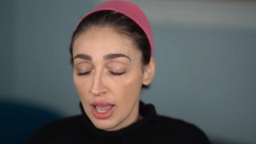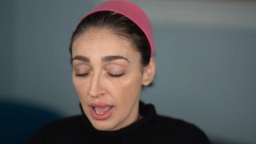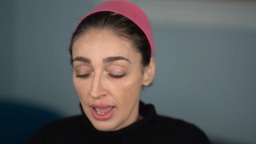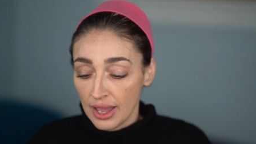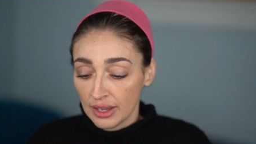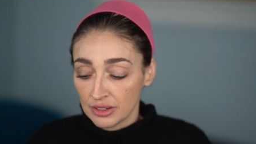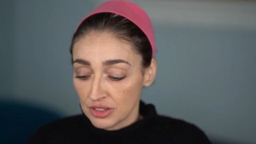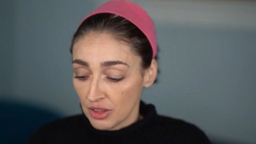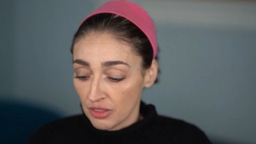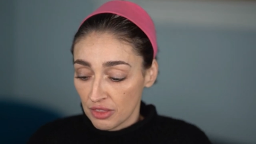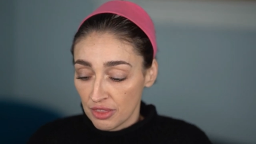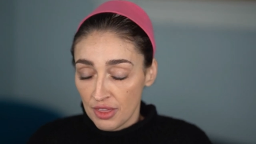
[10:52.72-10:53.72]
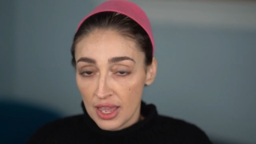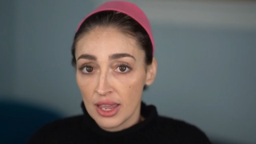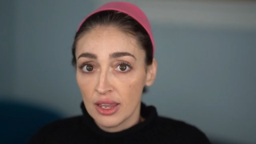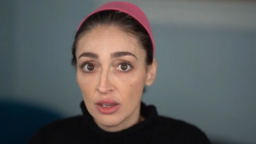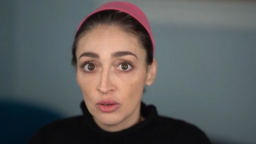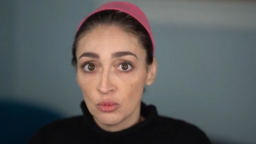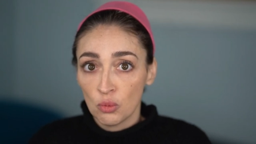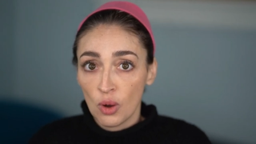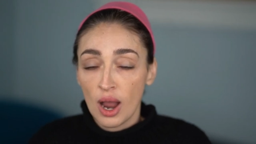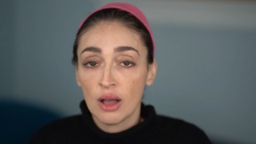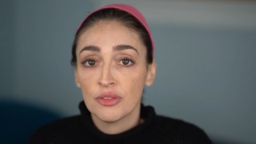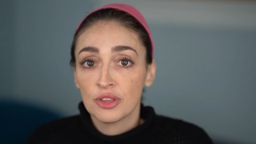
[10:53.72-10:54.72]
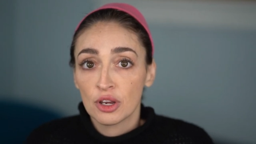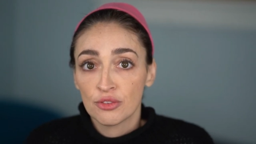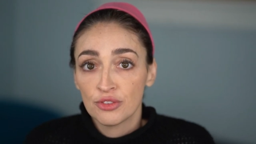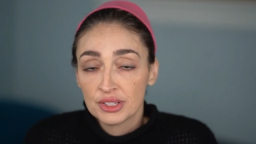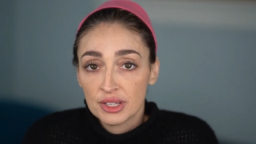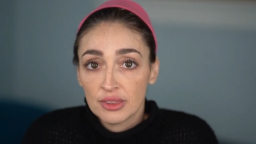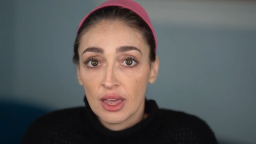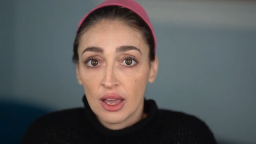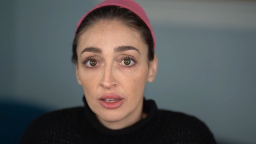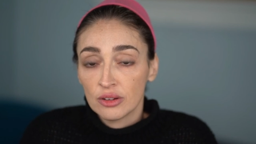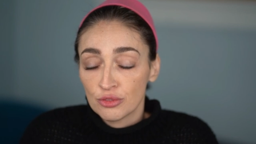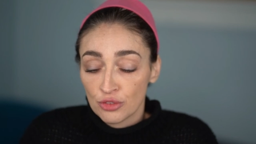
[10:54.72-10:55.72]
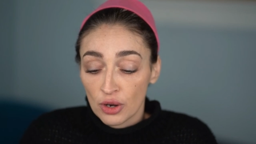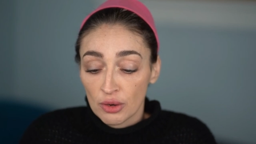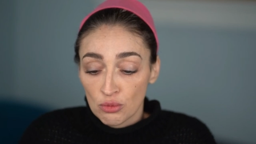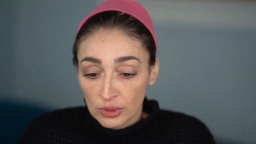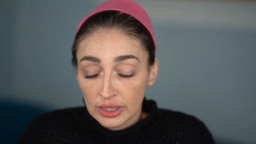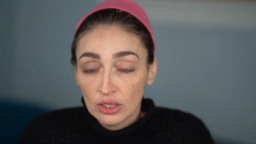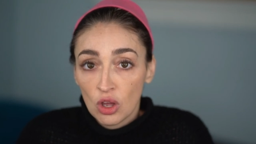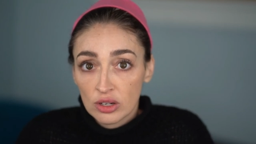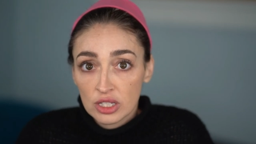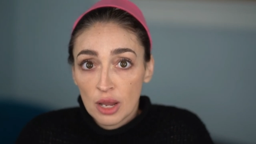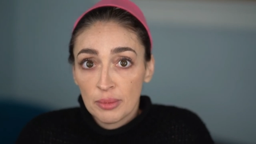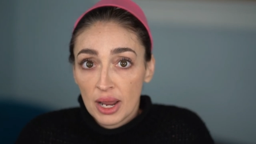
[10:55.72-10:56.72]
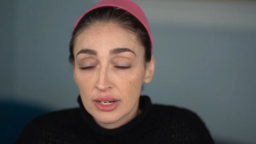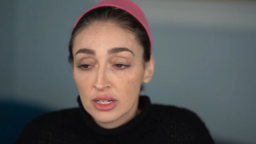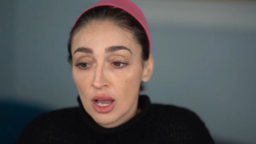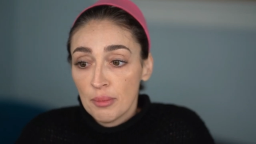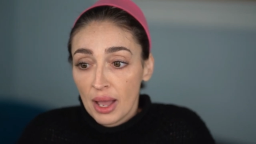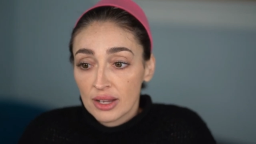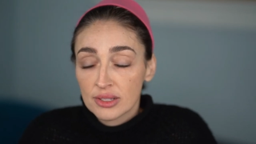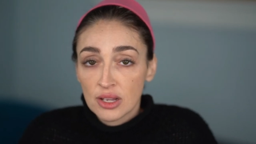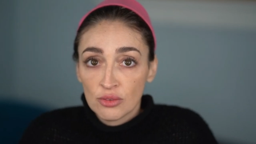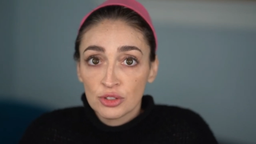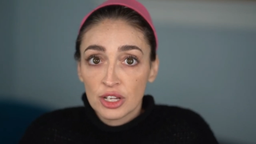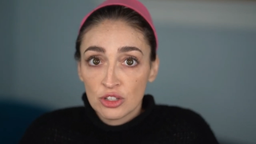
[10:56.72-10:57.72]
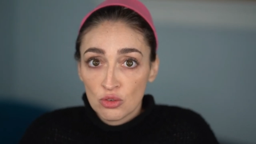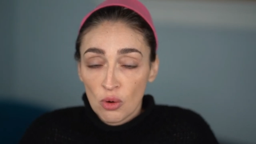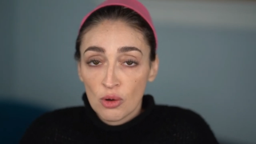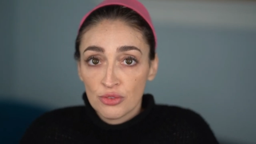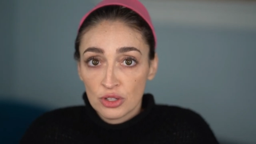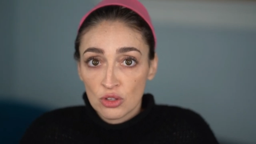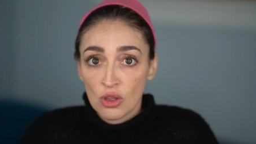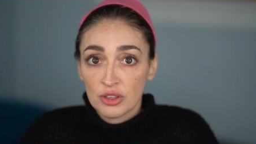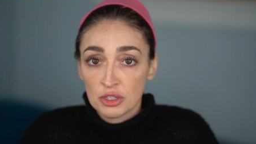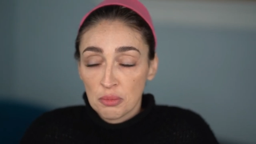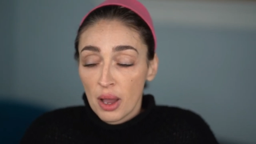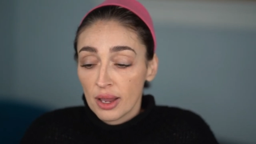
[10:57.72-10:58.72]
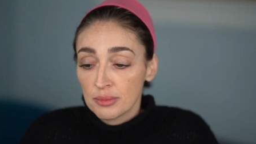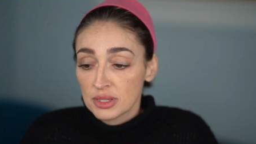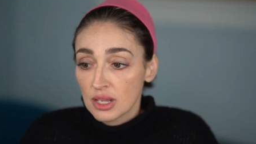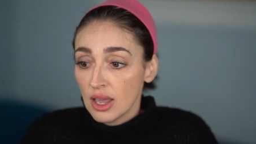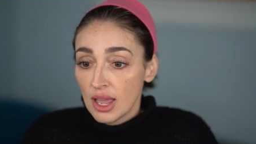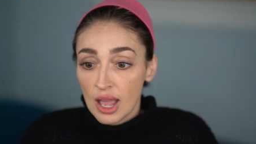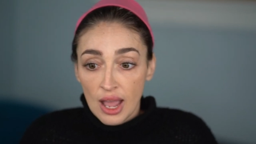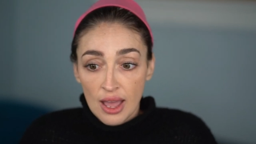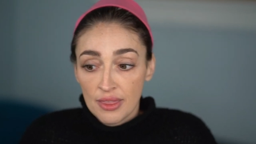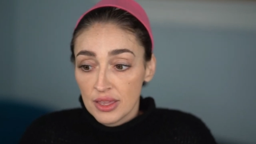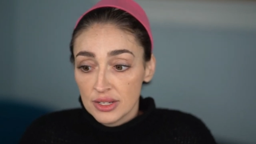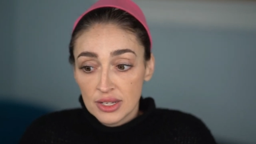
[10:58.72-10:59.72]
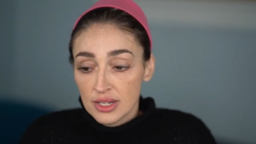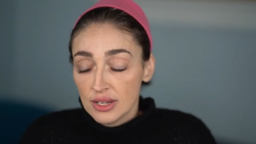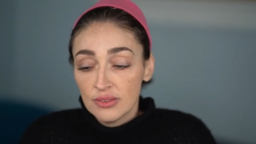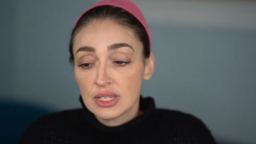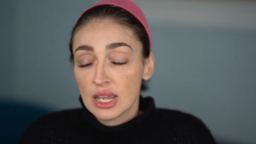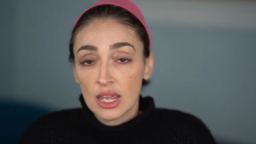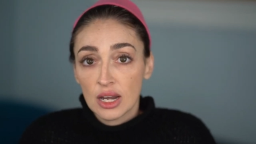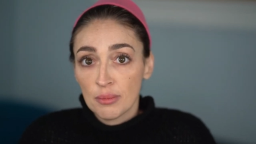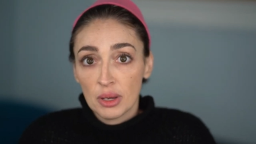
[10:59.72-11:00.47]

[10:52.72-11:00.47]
And they were out there fixing that for a really long time and I had to come back several days in a row to fix all these pipes and they didn't even take any